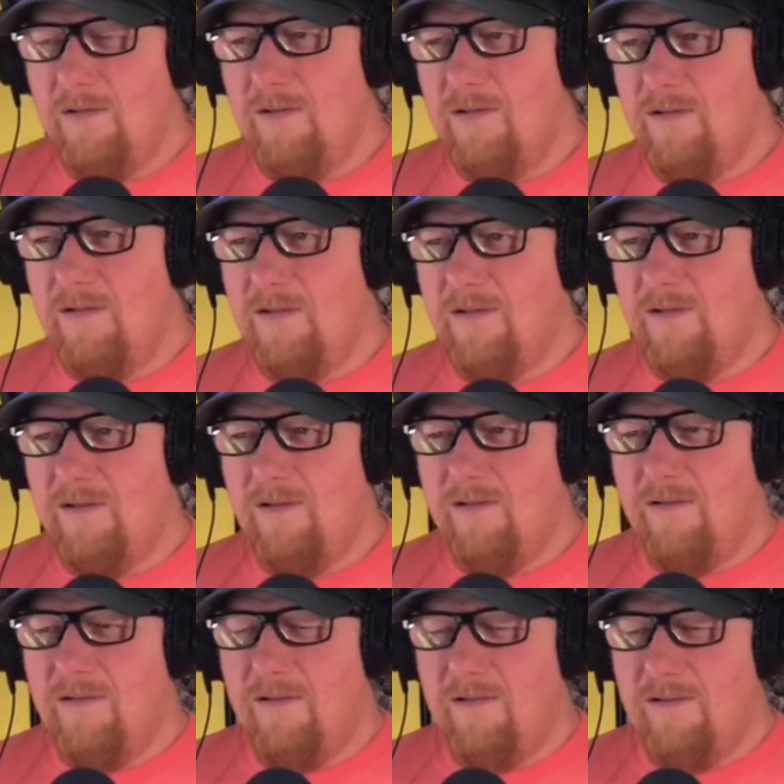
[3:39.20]
And
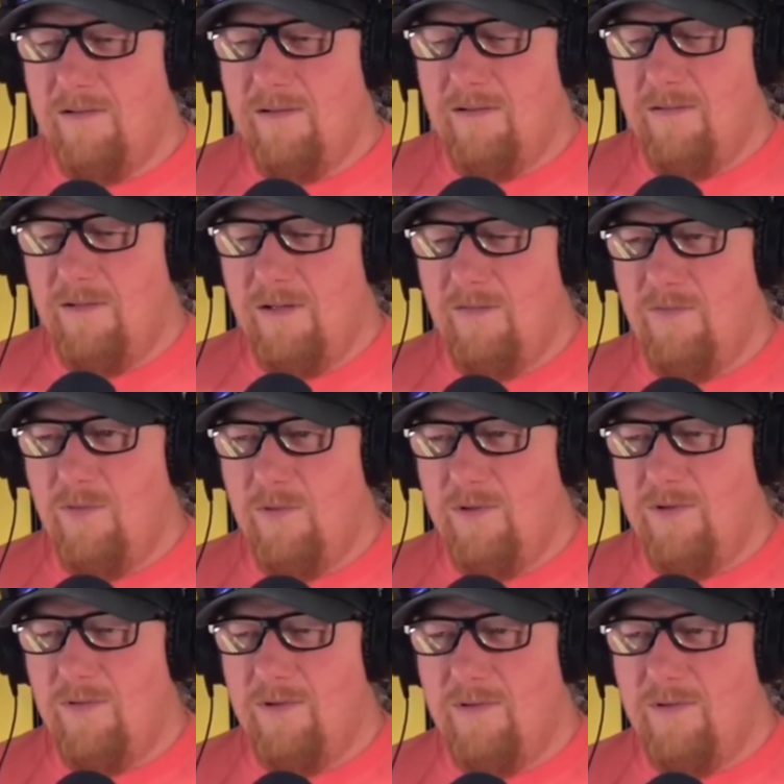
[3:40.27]
yeah, looking forward to it.